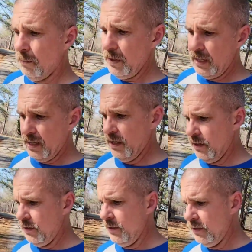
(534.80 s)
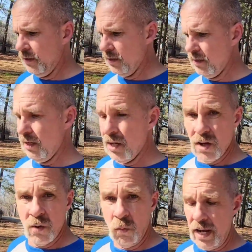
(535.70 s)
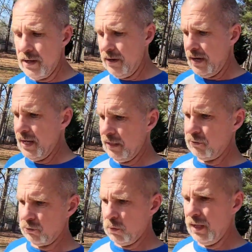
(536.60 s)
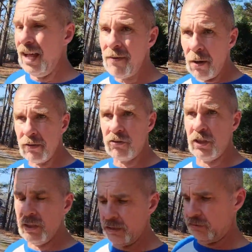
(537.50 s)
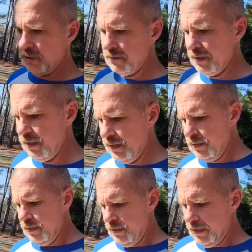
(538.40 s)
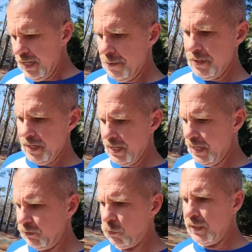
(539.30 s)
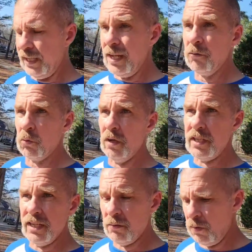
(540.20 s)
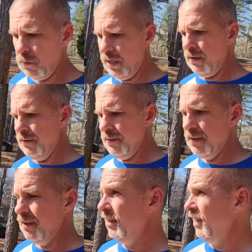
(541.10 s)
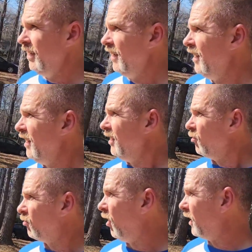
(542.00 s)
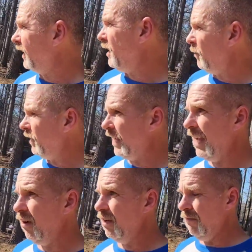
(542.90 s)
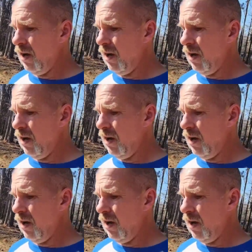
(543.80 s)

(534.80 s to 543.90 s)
be uh, weighing our eggs as well. i am always curious how many eggs we get. There was one year where we started keeping count of